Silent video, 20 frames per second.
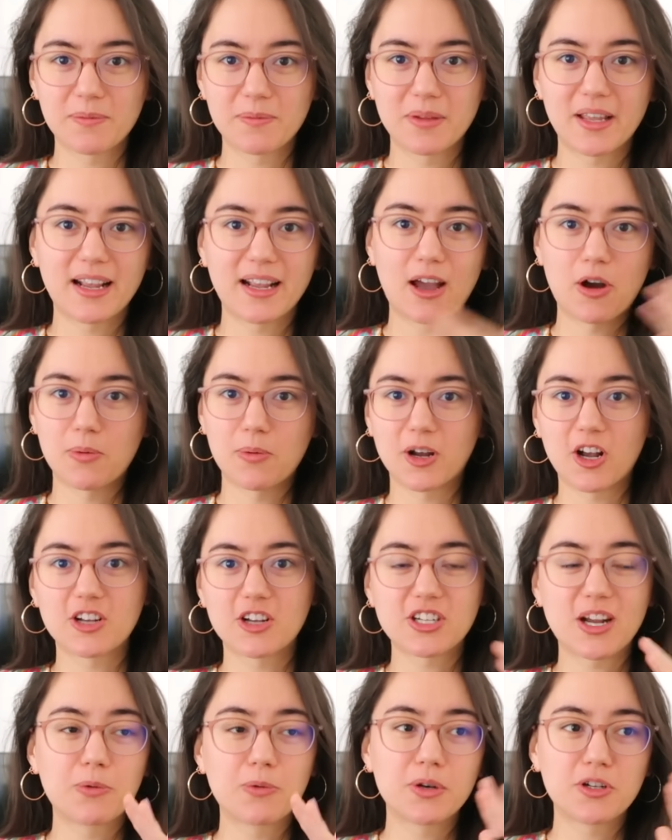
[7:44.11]
I'm like, oh my
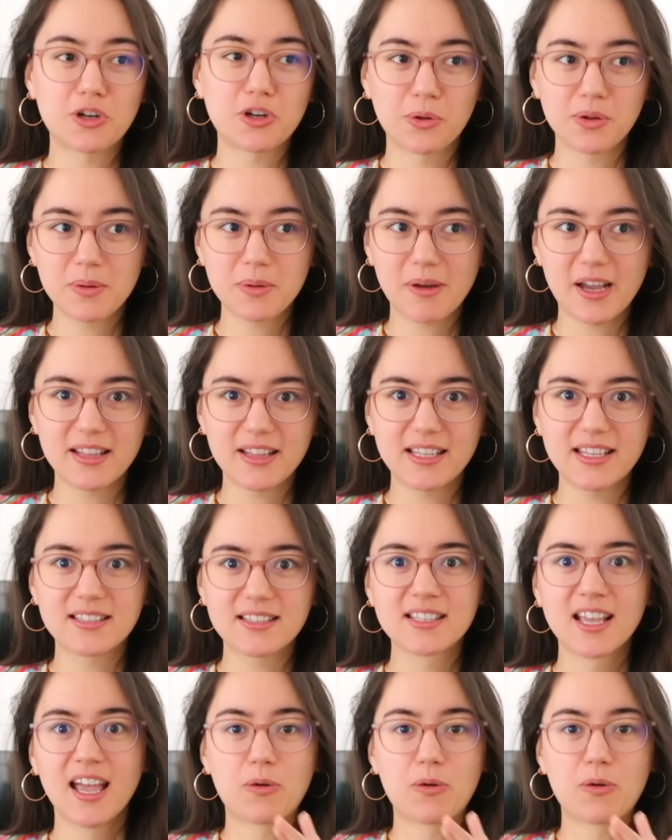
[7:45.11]
gosh, I would totally buy these.